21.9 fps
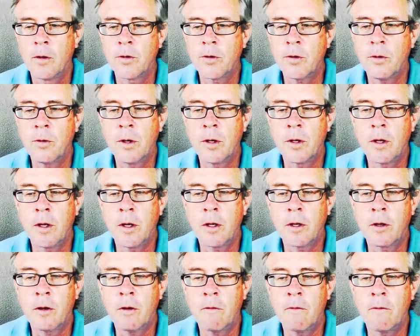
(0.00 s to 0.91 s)
So it,
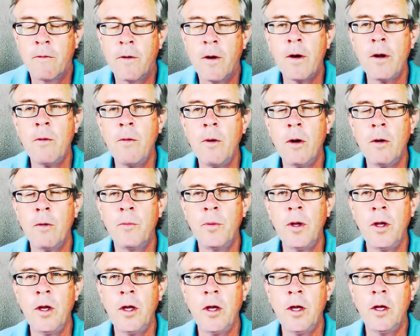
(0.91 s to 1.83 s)
it could very well
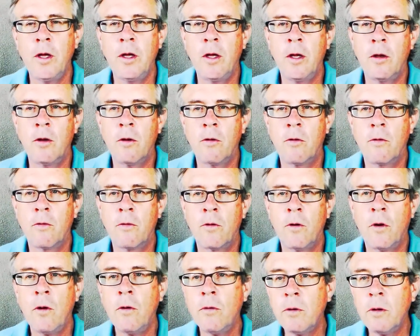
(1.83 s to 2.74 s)
be, you know,
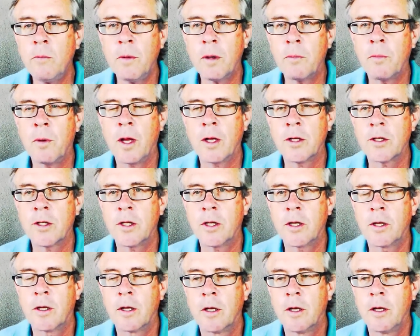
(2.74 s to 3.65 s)
the ultimate
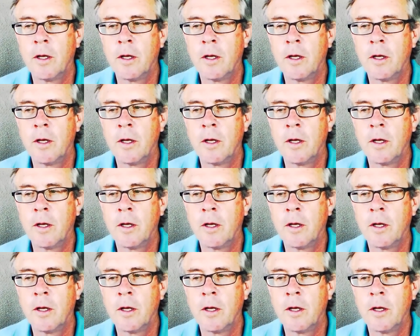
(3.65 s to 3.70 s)
blessing.